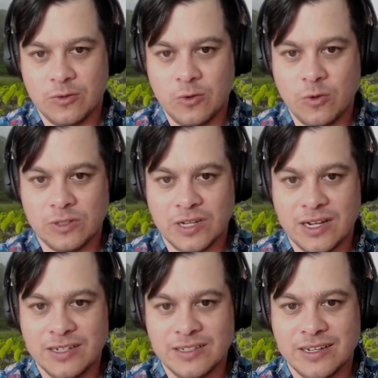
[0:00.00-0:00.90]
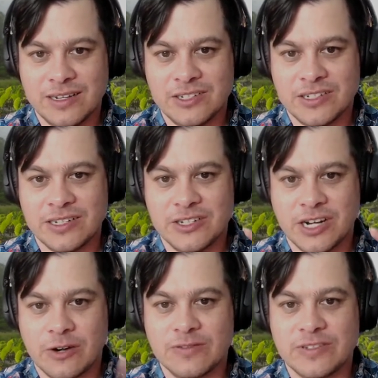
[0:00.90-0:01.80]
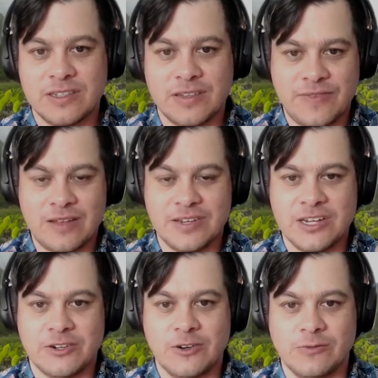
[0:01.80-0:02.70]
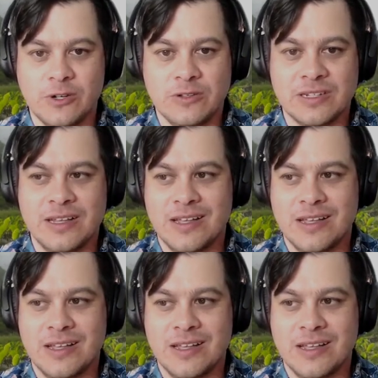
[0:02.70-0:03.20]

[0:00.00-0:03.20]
hula, just in general, just the foundational roots.